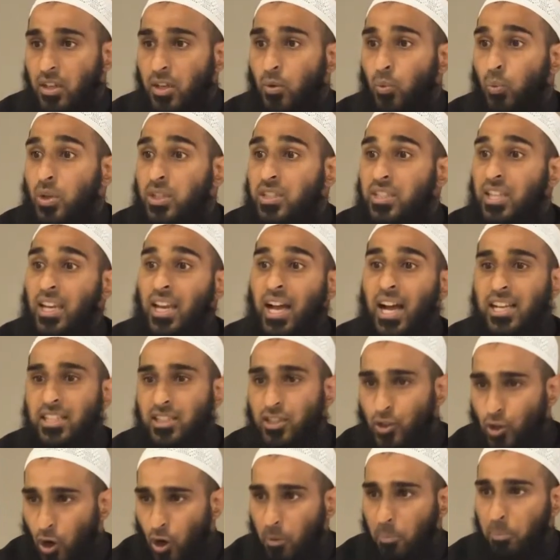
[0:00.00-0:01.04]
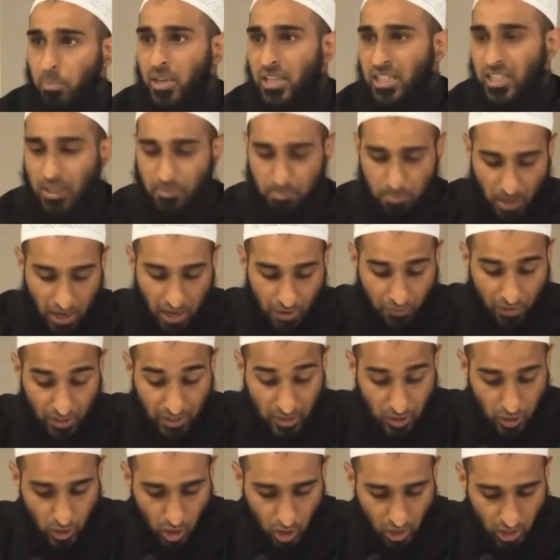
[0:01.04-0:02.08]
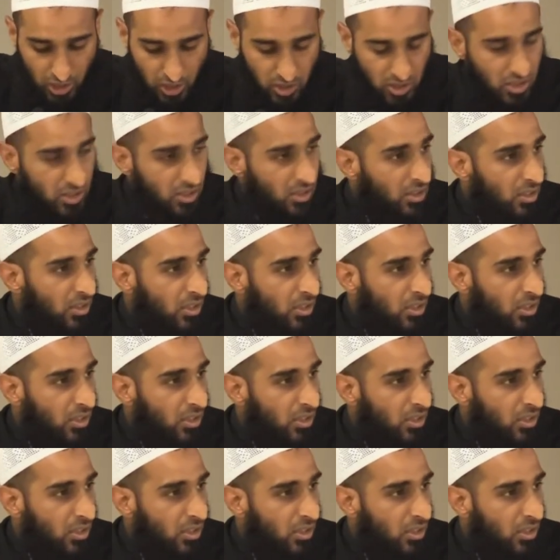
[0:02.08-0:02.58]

which then has complete and perfect knowledge.